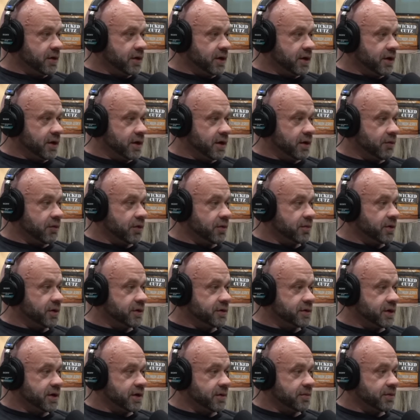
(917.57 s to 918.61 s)
And I want to be the
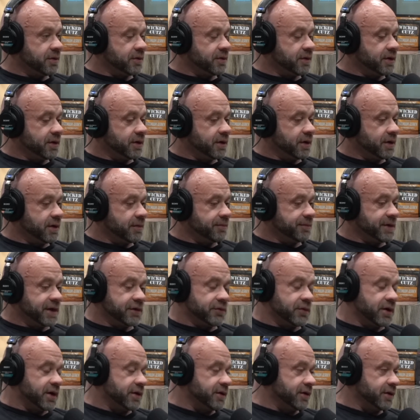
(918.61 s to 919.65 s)
champ. And that's
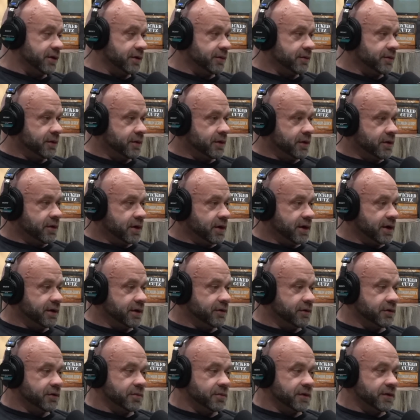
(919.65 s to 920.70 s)
why I did it. I didn't
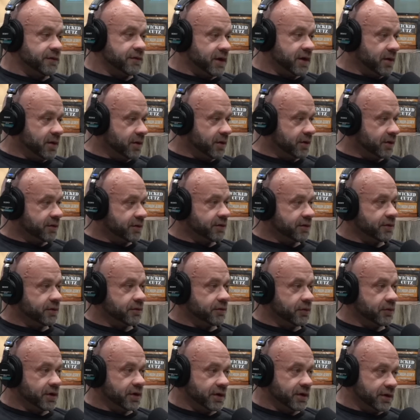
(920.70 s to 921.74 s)
do it to be famous or
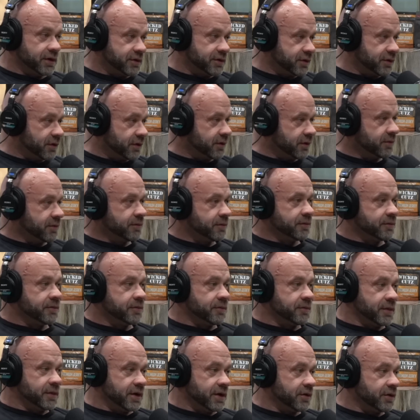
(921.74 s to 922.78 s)
rich or
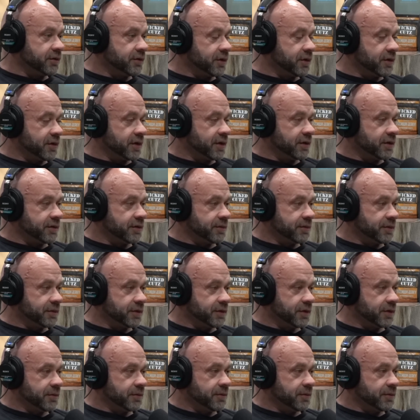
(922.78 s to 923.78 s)
those other things. So,